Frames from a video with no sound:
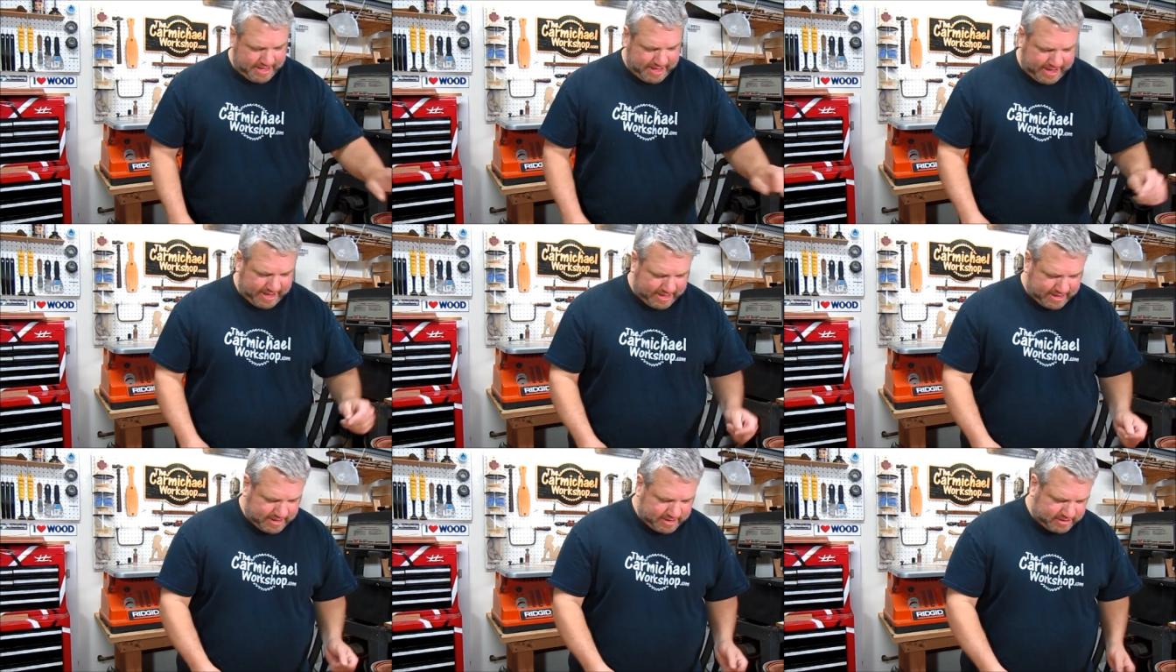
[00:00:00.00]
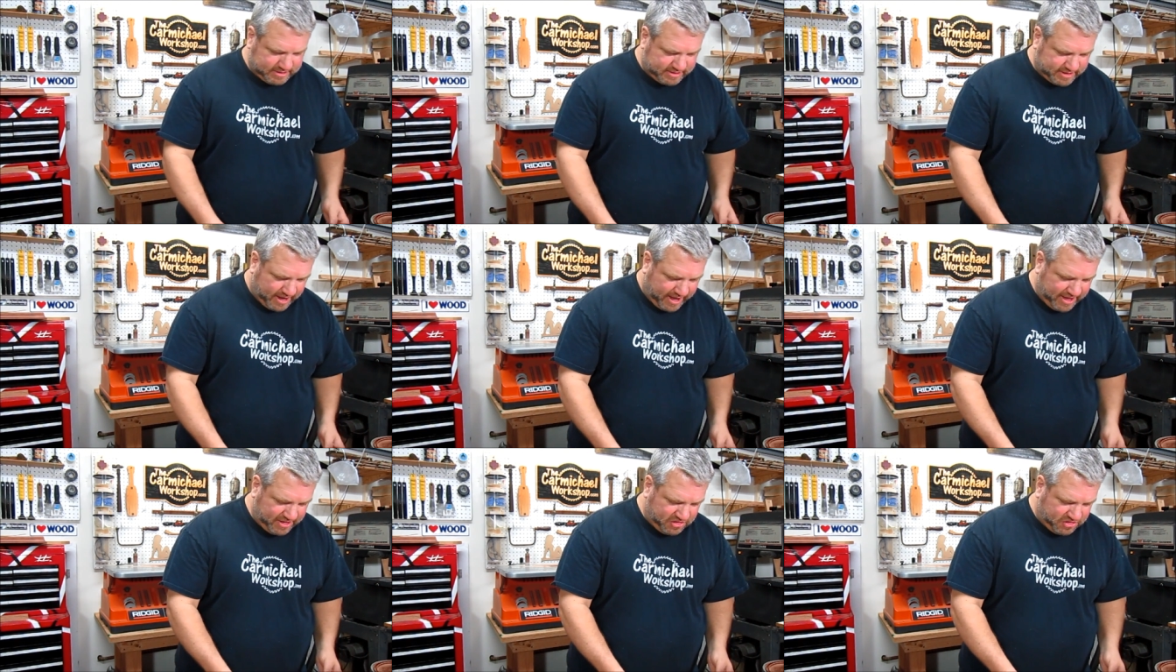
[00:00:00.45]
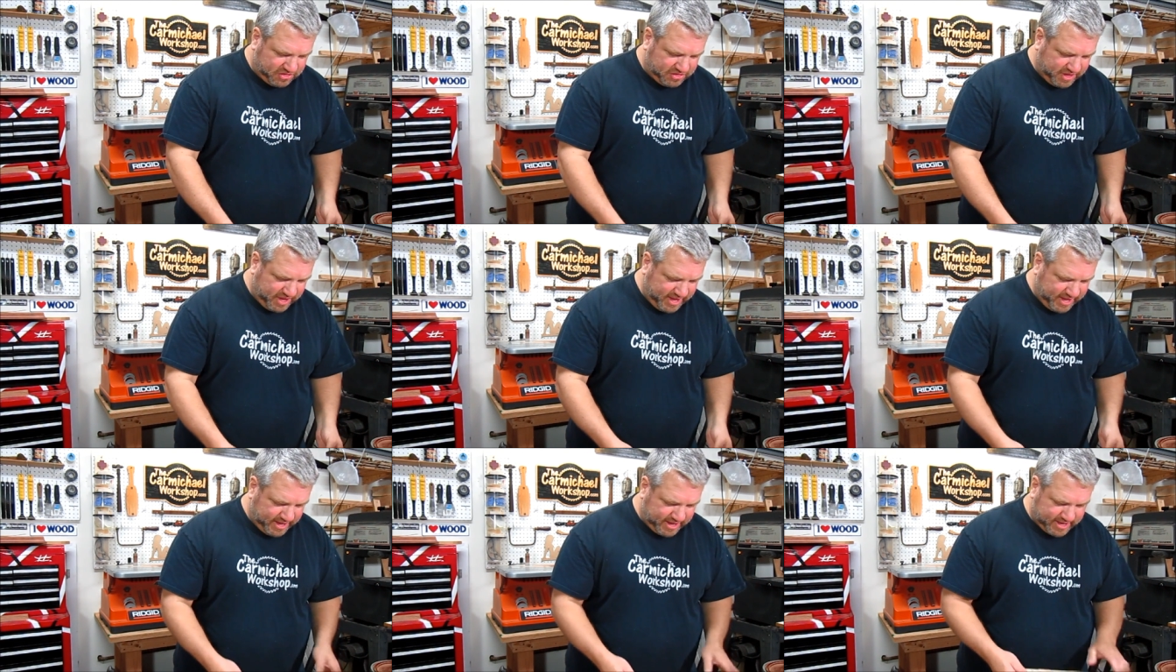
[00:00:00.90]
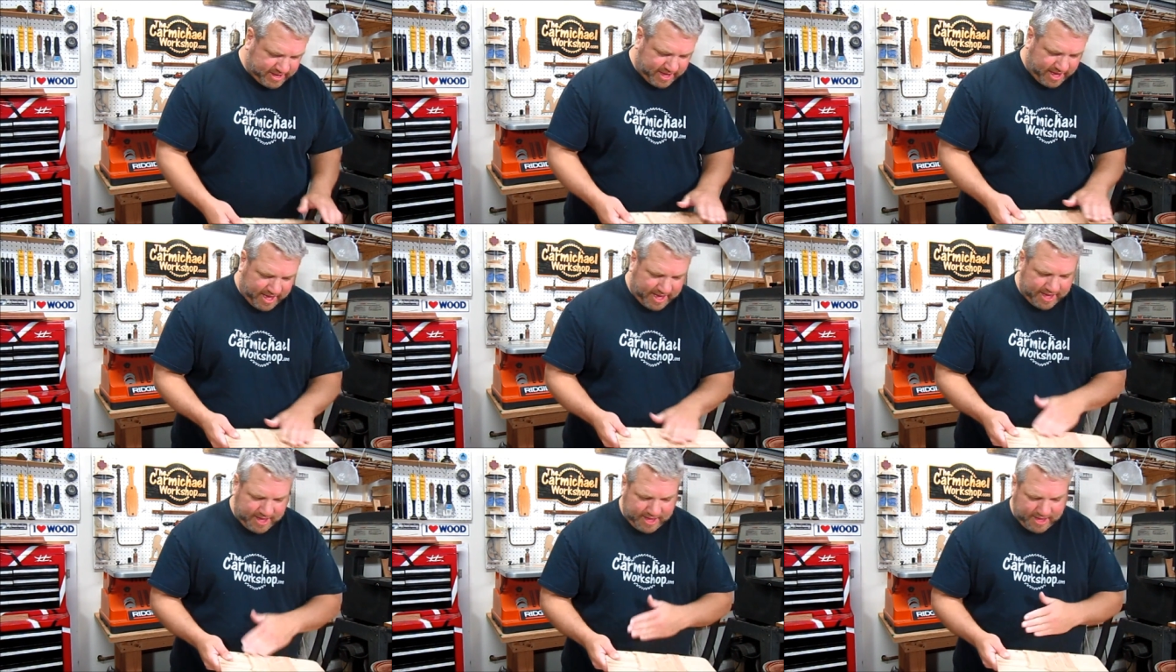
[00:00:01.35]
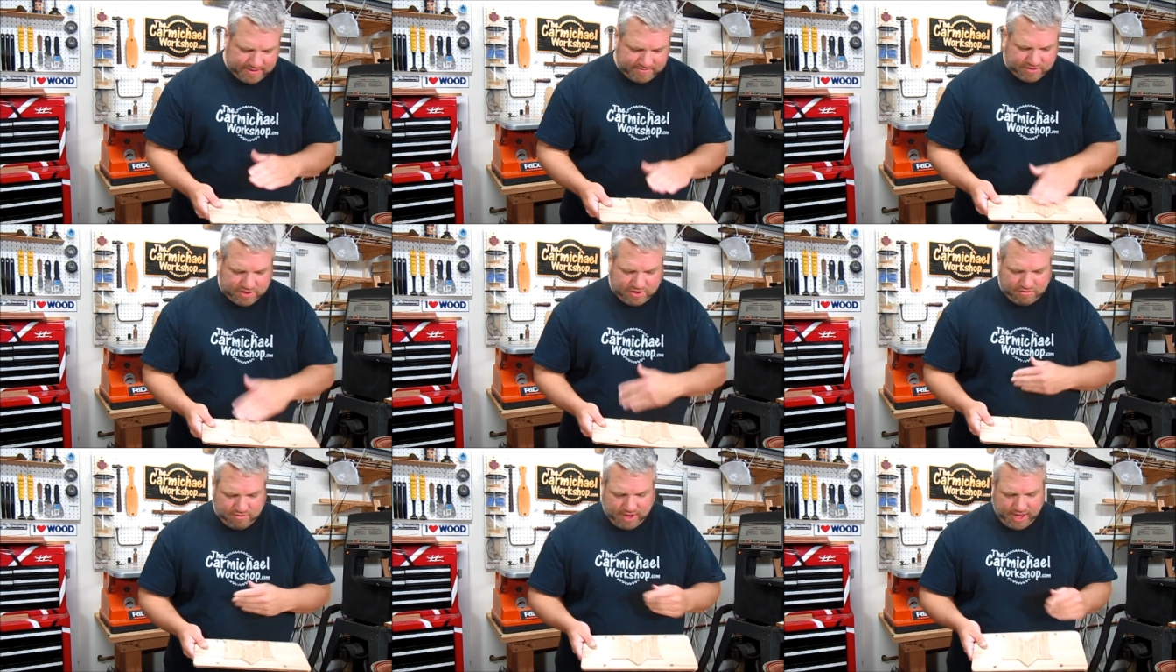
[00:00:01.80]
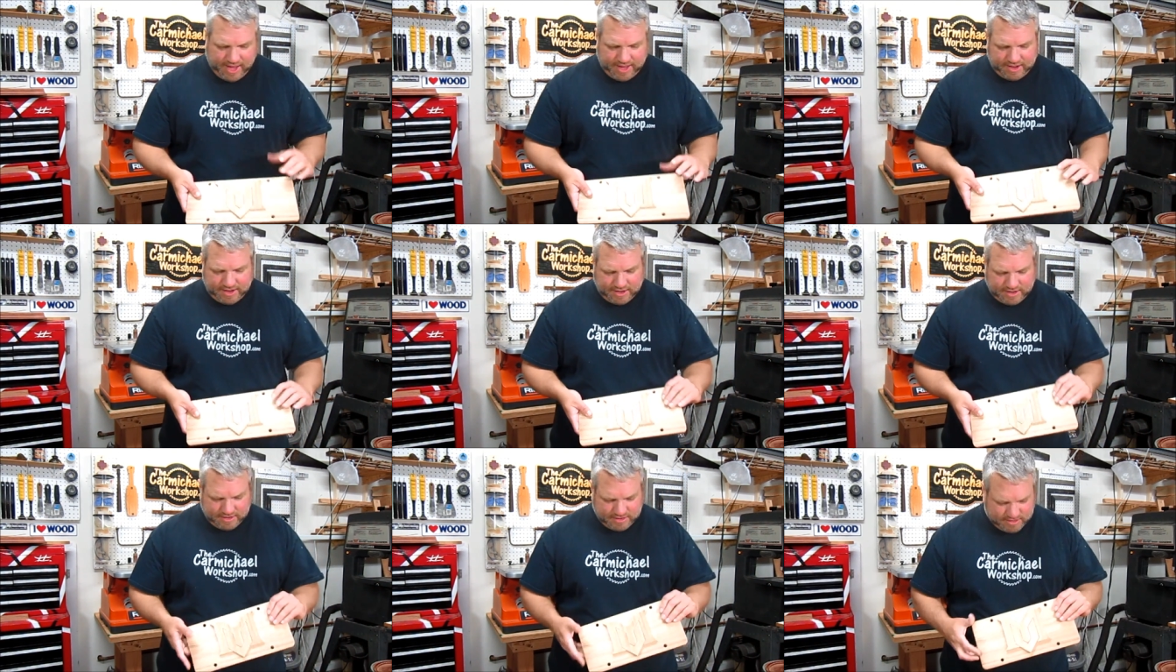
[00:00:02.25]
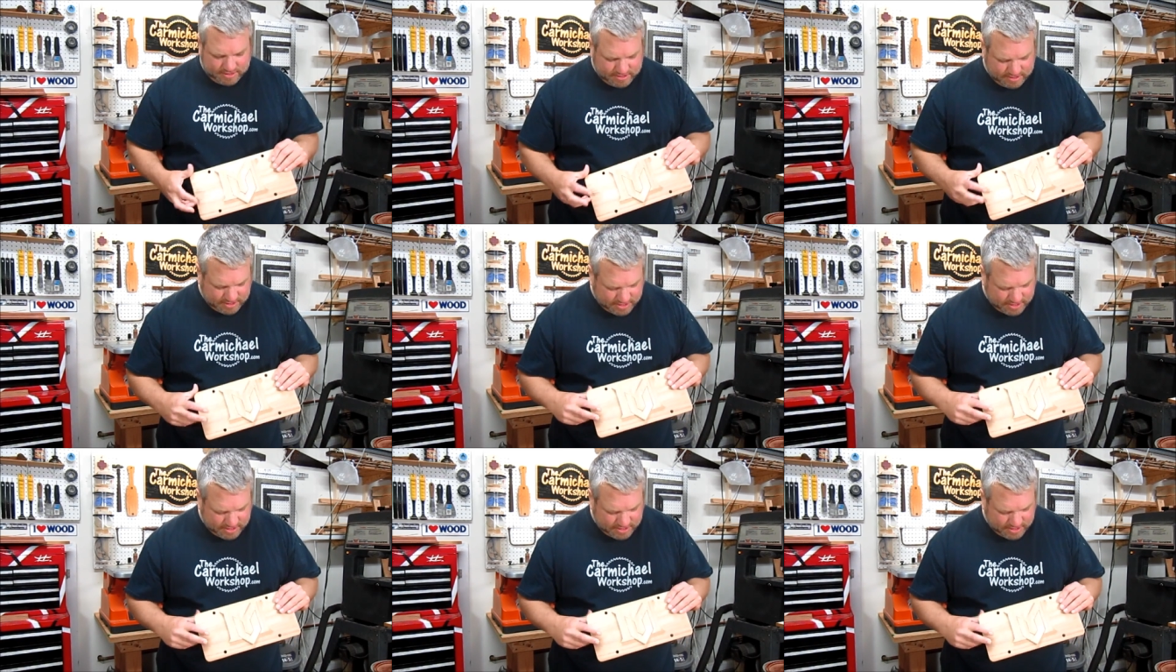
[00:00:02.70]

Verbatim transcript: And I think I have created